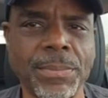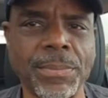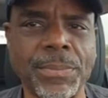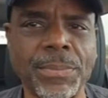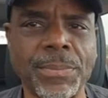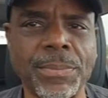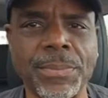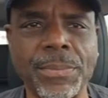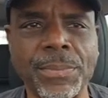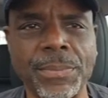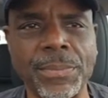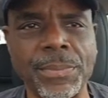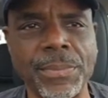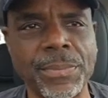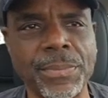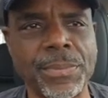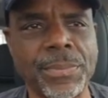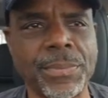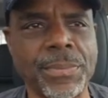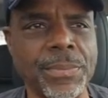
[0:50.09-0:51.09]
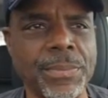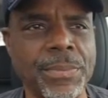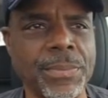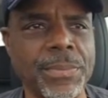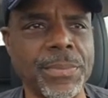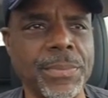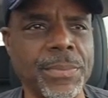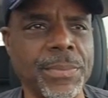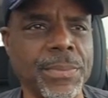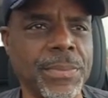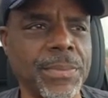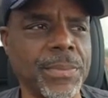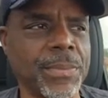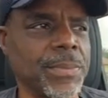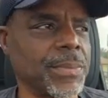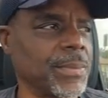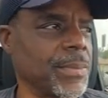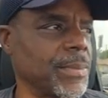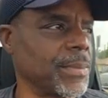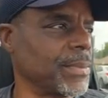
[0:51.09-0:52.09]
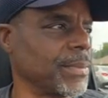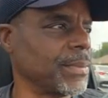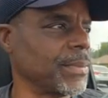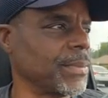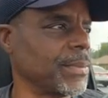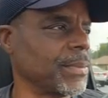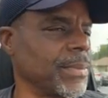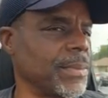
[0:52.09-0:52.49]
[no speech]